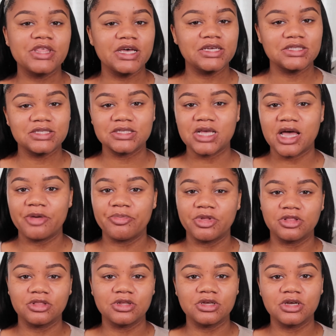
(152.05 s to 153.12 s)
that's the type
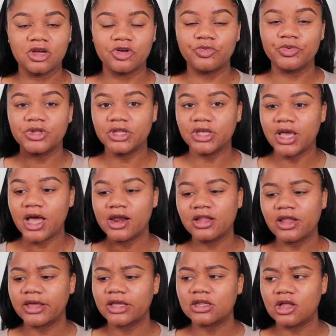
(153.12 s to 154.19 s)
of look, really kind of
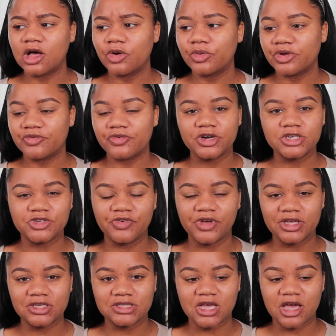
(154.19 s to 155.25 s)
like glowy, fresh
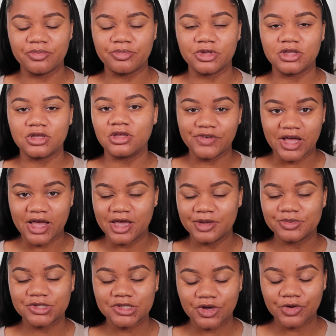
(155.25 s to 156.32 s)
face type of vibe.
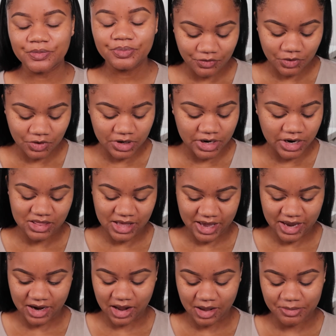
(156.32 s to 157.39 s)
So for
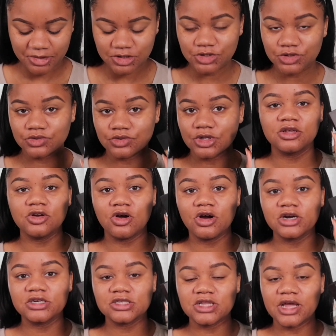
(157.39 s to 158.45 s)
that, I'm gonna do the
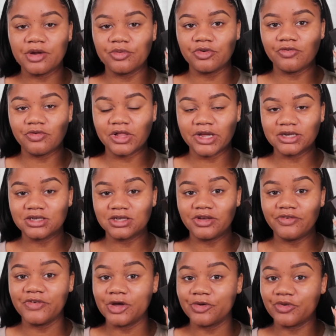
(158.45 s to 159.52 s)
NARS Light
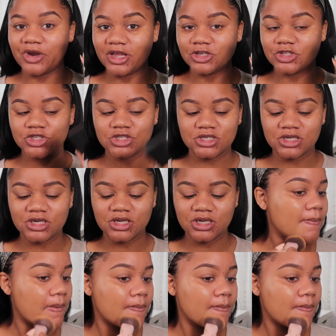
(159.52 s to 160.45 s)
Reflecting Foundation.